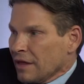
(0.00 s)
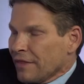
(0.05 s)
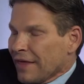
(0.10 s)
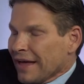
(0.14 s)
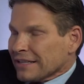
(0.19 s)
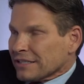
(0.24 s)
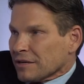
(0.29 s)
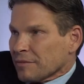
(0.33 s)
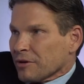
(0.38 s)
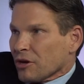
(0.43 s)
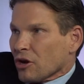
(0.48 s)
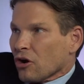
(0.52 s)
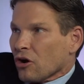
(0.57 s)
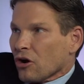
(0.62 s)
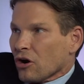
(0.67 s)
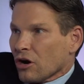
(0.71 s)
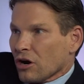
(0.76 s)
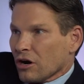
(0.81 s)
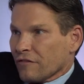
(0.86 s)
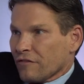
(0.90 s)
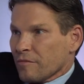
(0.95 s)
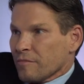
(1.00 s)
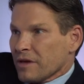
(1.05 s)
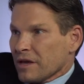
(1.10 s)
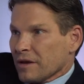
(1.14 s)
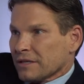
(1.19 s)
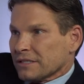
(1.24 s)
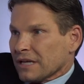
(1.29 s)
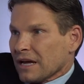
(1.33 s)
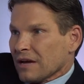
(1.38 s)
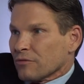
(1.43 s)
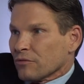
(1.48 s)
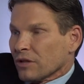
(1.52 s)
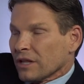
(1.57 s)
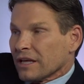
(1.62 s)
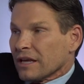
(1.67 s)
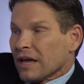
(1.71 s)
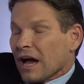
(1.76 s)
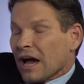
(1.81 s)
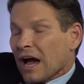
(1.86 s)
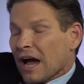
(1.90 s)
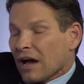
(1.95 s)
That's going to be hard for me because
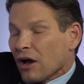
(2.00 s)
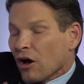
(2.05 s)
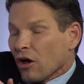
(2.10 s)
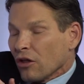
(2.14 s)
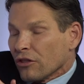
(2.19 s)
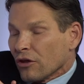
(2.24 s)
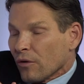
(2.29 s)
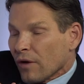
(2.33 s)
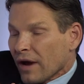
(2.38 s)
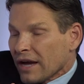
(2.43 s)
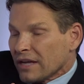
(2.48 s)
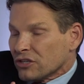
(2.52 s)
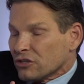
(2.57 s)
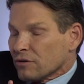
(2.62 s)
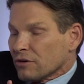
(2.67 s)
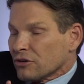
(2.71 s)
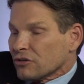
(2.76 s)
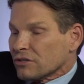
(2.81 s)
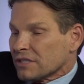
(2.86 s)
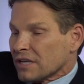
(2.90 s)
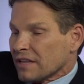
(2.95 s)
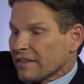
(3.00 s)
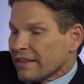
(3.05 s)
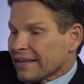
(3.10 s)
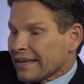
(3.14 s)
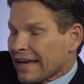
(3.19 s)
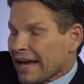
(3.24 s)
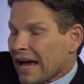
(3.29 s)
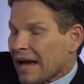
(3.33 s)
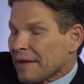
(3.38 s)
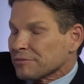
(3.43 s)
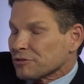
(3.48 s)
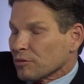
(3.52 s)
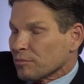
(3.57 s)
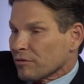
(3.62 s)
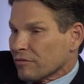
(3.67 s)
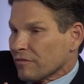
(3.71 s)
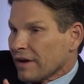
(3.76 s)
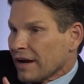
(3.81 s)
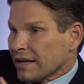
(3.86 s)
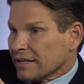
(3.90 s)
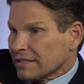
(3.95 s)
although I do understand the capsule
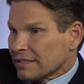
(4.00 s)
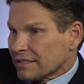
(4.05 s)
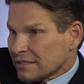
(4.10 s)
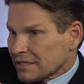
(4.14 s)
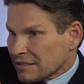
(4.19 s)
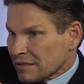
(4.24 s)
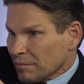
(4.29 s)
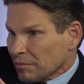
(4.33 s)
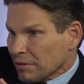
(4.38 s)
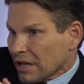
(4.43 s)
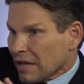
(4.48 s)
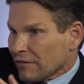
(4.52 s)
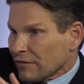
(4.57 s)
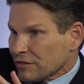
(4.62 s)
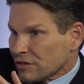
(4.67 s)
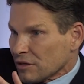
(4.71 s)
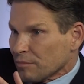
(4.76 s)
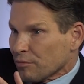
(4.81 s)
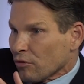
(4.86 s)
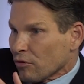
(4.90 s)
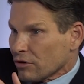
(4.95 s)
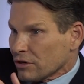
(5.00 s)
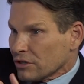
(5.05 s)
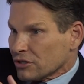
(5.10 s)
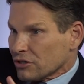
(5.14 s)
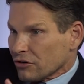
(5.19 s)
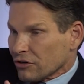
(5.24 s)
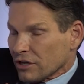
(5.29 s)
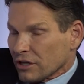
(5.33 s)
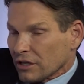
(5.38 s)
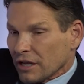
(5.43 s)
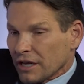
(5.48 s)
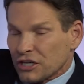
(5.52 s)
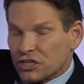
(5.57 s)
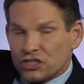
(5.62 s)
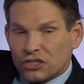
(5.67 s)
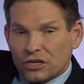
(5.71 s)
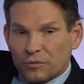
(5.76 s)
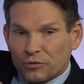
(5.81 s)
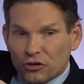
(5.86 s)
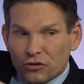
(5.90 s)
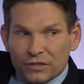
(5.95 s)
provides some level of support and
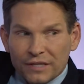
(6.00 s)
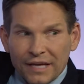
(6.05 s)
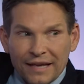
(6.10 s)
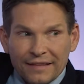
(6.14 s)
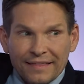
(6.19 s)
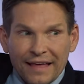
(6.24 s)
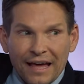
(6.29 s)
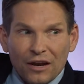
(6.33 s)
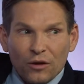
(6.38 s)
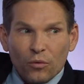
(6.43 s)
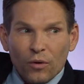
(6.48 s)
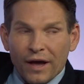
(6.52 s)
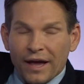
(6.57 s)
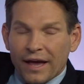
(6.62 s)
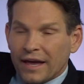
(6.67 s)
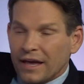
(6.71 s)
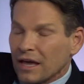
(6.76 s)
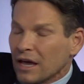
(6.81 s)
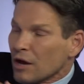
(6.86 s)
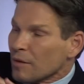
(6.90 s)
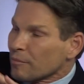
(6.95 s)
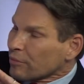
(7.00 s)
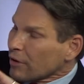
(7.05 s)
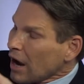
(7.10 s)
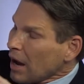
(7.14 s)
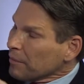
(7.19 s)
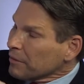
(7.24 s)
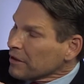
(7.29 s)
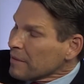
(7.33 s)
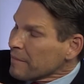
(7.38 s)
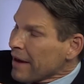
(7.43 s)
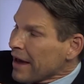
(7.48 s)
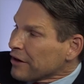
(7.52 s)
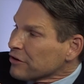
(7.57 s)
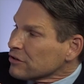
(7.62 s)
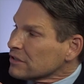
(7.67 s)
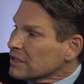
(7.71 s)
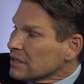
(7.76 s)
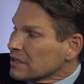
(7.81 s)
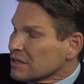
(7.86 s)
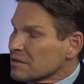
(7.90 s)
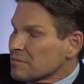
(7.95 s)
circulation, when you take that away, probably it matters
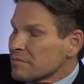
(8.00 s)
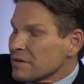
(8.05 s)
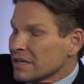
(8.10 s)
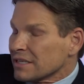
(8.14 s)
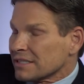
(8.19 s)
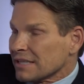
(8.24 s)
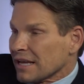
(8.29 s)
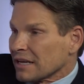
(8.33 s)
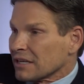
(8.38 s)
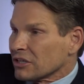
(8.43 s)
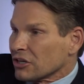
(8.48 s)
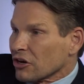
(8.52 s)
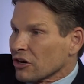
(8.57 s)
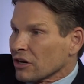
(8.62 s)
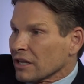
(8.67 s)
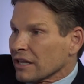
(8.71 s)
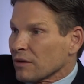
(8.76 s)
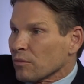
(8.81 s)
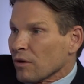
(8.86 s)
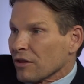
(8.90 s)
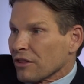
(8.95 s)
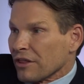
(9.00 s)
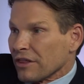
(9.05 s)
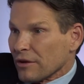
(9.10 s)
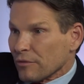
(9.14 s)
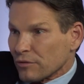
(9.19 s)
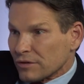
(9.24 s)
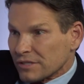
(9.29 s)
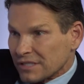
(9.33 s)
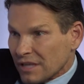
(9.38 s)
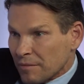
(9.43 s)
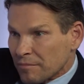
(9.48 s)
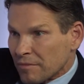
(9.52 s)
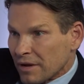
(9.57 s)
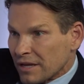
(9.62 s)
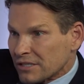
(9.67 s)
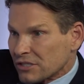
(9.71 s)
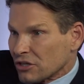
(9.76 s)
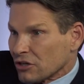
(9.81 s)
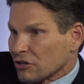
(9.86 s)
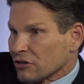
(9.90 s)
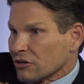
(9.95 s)
then to me secondarily whether they were
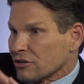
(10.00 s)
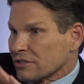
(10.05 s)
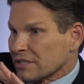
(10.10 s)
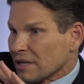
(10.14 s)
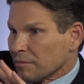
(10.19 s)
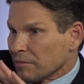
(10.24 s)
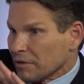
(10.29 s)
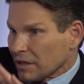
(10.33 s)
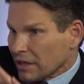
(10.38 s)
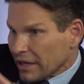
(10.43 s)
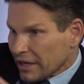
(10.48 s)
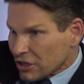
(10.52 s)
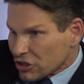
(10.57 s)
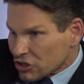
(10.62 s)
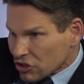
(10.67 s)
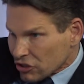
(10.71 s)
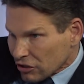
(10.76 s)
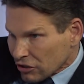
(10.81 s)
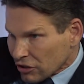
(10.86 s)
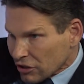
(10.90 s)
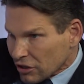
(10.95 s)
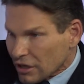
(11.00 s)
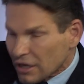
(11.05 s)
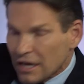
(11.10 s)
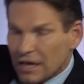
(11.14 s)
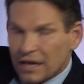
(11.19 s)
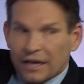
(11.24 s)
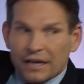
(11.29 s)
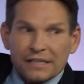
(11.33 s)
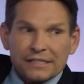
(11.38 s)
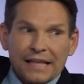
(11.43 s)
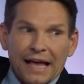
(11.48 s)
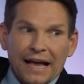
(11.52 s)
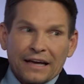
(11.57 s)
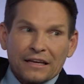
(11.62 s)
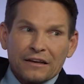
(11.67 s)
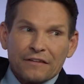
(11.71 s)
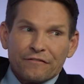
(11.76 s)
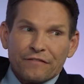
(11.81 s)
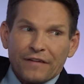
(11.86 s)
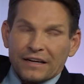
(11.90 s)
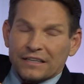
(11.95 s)
submuscular or subglandular, because that can
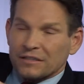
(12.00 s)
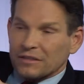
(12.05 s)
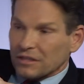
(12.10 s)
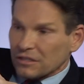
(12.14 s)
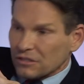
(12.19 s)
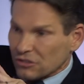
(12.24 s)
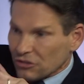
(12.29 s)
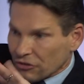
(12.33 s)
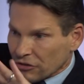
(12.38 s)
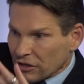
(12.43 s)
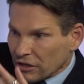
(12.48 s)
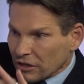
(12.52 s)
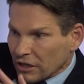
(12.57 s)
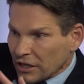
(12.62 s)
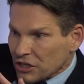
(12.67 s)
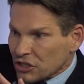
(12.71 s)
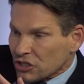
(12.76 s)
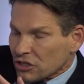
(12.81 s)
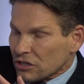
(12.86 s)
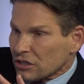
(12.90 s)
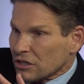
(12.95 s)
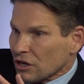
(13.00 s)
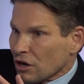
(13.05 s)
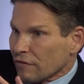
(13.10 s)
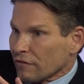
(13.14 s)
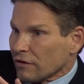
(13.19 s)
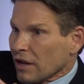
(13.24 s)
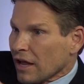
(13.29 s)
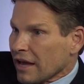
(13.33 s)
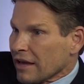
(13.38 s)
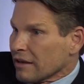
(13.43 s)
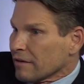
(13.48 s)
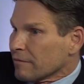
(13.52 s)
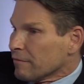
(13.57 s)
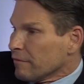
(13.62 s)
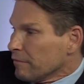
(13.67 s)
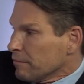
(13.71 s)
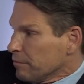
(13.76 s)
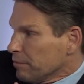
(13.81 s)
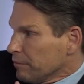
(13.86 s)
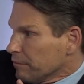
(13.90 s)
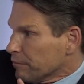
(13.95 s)
affect the circulation, the
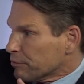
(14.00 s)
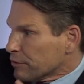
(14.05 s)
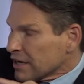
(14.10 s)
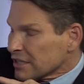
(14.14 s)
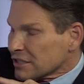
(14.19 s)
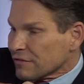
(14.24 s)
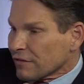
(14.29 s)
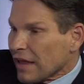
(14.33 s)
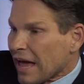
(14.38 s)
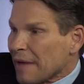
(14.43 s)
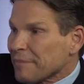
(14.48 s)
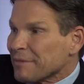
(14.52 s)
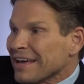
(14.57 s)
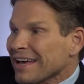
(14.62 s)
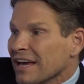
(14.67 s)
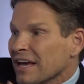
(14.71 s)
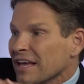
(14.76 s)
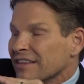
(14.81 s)
overlying breast flap.